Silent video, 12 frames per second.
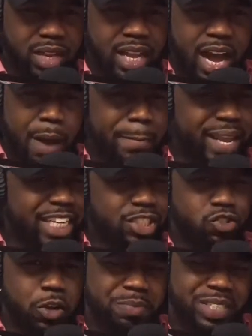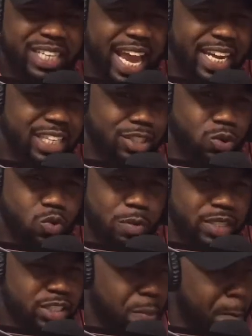A man's kryptonite is the
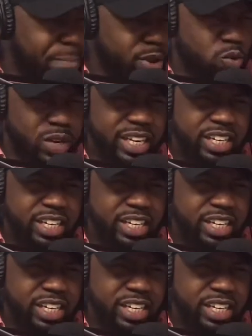woman's beauty,